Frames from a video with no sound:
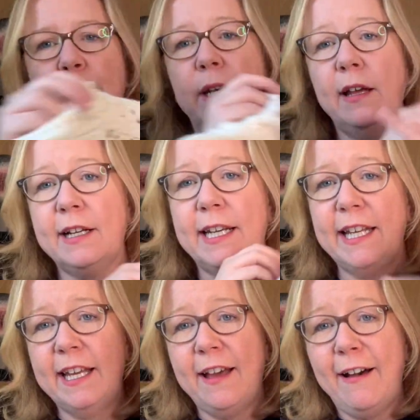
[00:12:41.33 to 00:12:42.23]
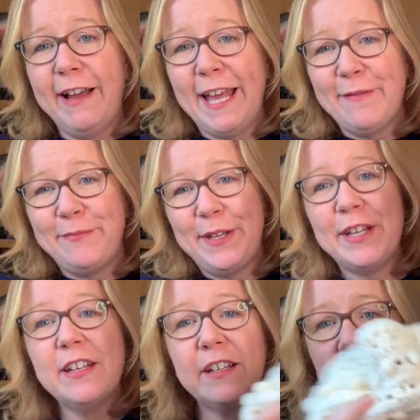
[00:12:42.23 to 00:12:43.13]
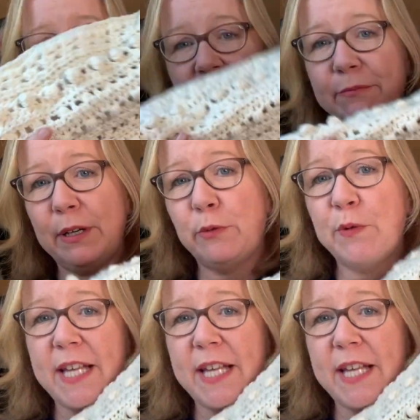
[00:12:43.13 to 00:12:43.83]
But luckily I've done bubbles